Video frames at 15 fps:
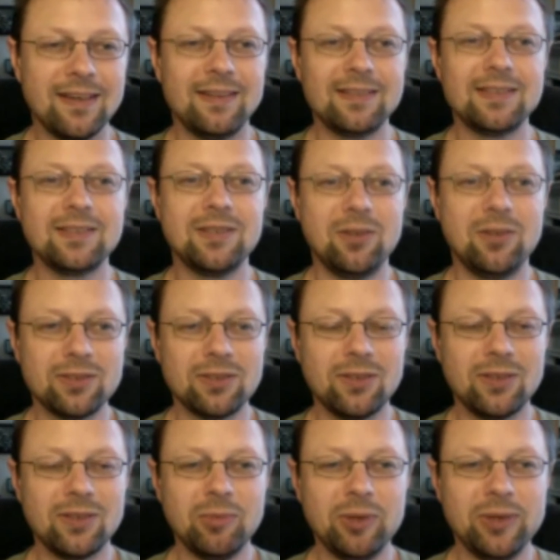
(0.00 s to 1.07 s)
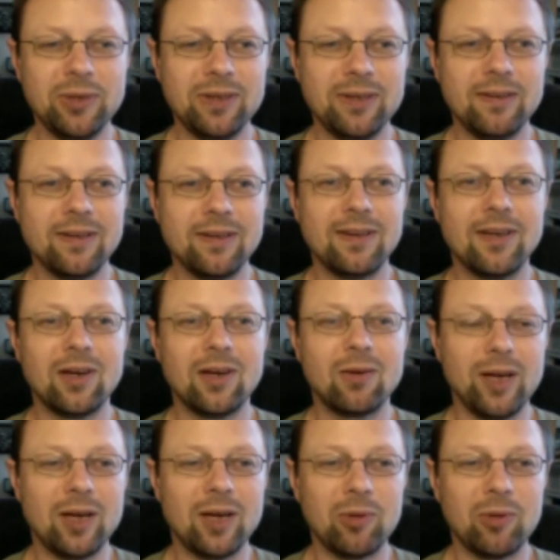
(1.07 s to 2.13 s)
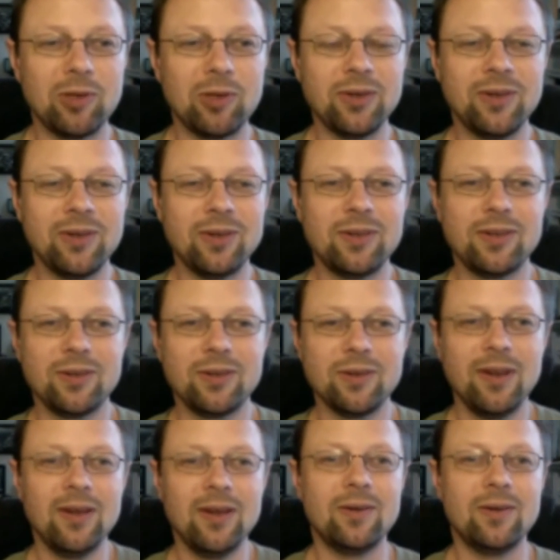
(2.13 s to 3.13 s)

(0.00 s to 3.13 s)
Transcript: This is also going to be a great opportunity to